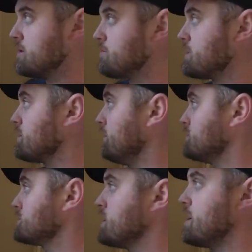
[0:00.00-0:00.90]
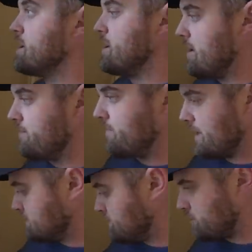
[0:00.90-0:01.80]
Because if
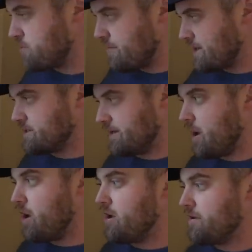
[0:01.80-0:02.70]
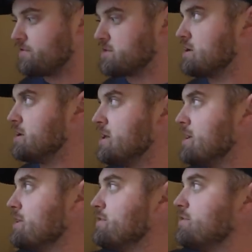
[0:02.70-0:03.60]
it's not correctly earthed,
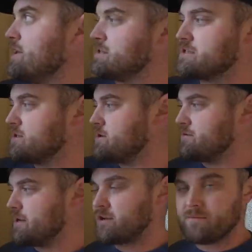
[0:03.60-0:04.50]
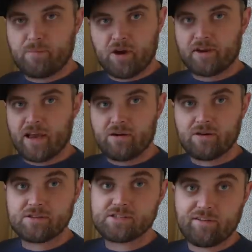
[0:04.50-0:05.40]
this unit could burn out
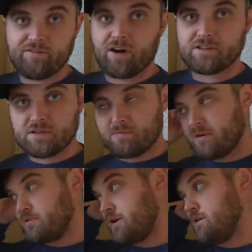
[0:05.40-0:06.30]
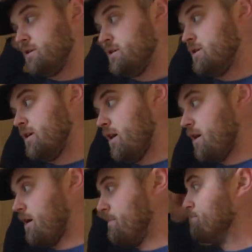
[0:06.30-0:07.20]
and set fire to the building.
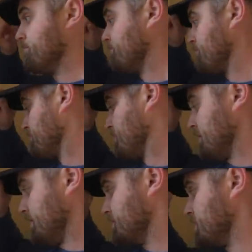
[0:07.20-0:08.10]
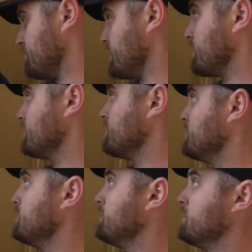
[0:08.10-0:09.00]
So yeah,